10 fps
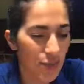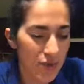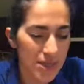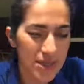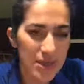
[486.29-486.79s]
the
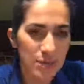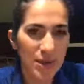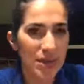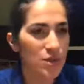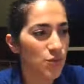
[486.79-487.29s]
reason is
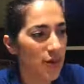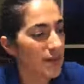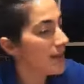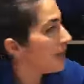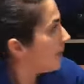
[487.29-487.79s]
because
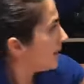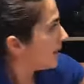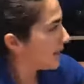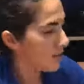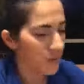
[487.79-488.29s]
when
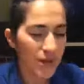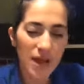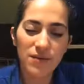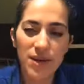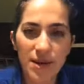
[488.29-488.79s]
we
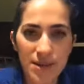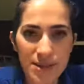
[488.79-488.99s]
have a